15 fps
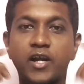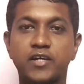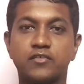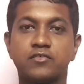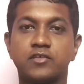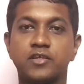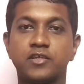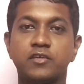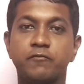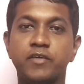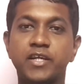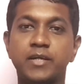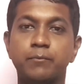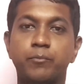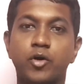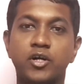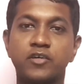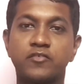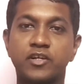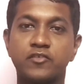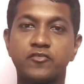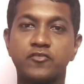Our eyes is a very
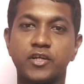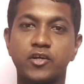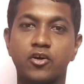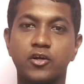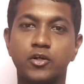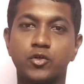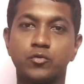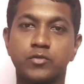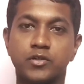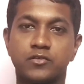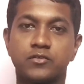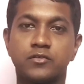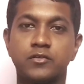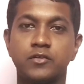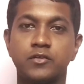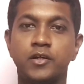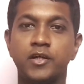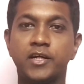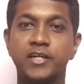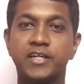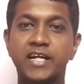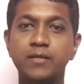important sensory organ to us.
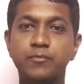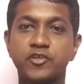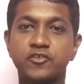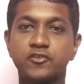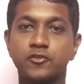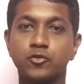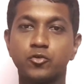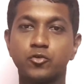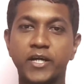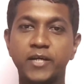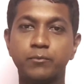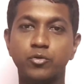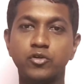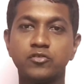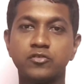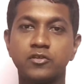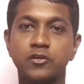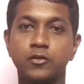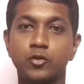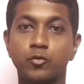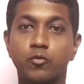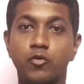It helps us to read
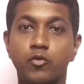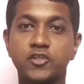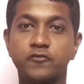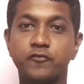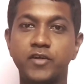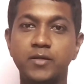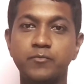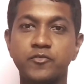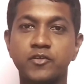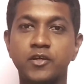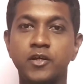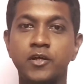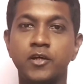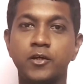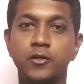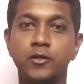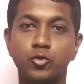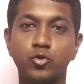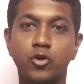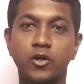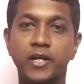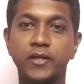books, to watch films,
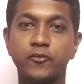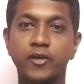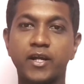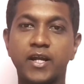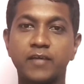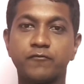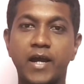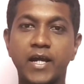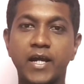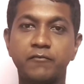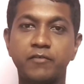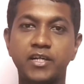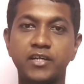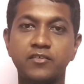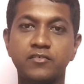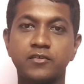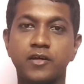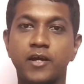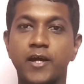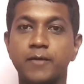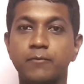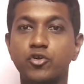to do our day-to-day -day life
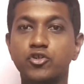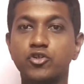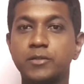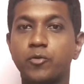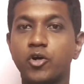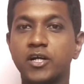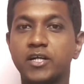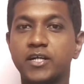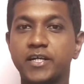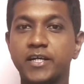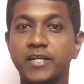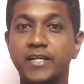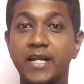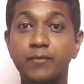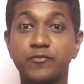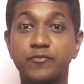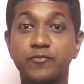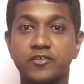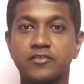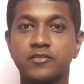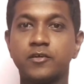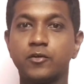activities and most importantly, it
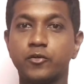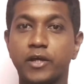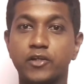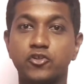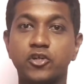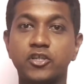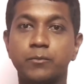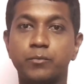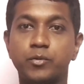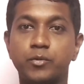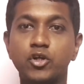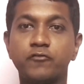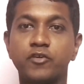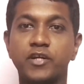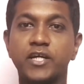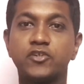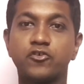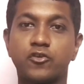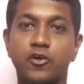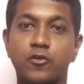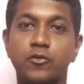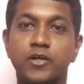helps us to enjoy the
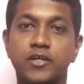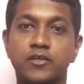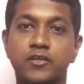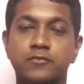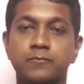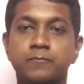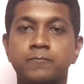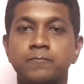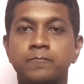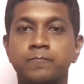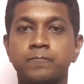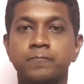beautiful nature around us.